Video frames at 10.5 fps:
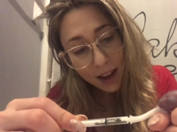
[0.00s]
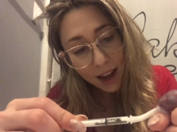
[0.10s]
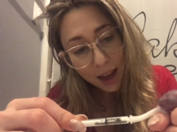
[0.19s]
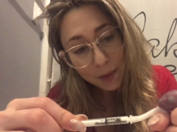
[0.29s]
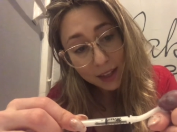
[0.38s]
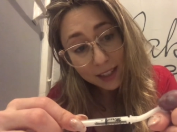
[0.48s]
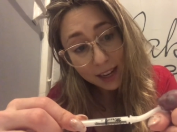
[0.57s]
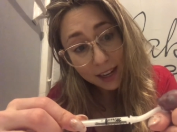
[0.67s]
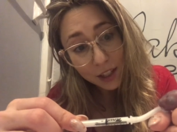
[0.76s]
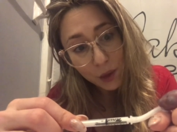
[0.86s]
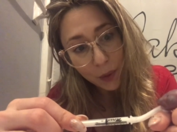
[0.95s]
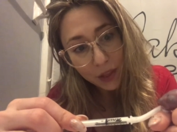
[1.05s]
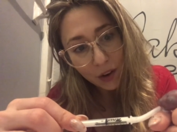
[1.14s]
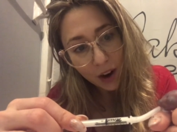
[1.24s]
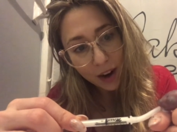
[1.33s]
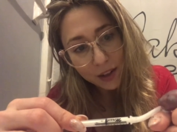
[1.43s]
I'm excited to when
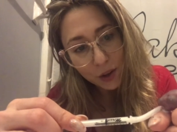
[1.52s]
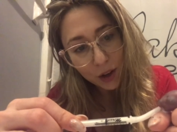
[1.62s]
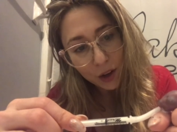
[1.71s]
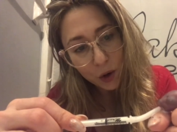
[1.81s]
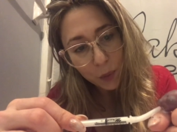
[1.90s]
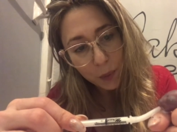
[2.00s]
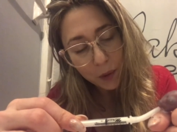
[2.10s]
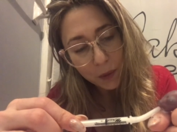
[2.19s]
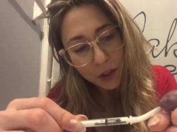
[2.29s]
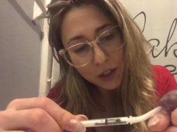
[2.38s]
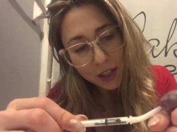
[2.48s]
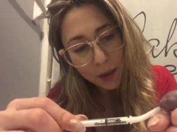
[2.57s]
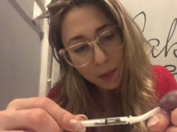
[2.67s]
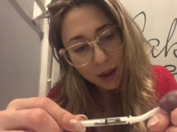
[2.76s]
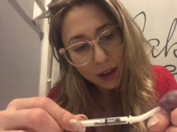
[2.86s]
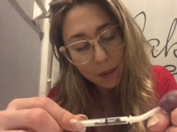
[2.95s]
their eyes are going to open, which is going to
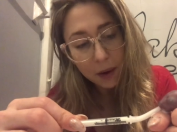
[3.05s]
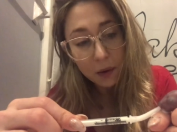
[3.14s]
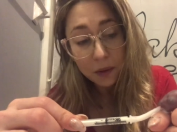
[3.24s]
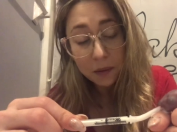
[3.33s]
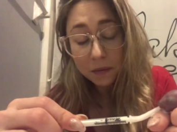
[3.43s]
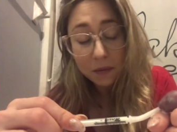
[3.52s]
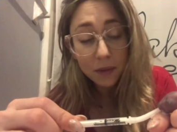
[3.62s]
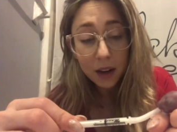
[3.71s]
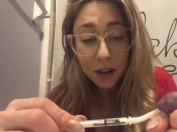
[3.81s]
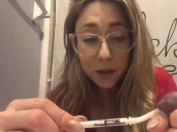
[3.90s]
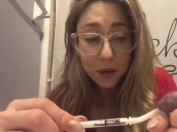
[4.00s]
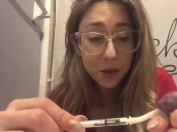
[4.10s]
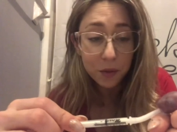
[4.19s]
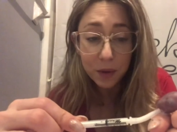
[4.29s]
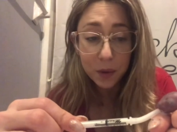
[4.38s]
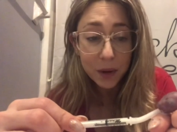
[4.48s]
be in about another
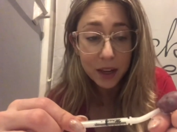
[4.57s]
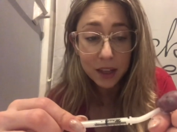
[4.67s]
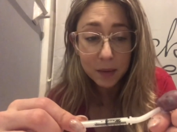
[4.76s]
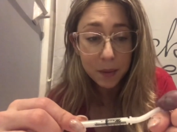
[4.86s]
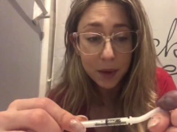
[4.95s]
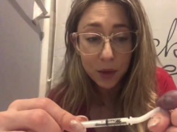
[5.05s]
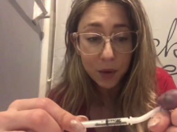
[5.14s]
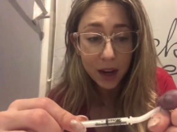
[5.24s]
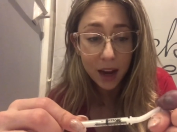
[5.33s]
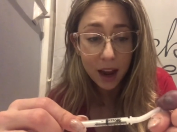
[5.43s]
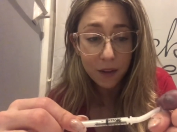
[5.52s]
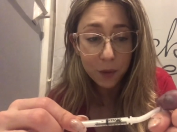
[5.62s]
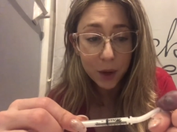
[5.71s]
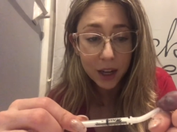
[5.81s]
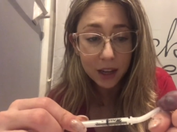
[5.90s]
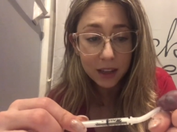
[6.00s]
three weeks, maybe three and a half
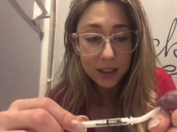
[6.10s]
weeks.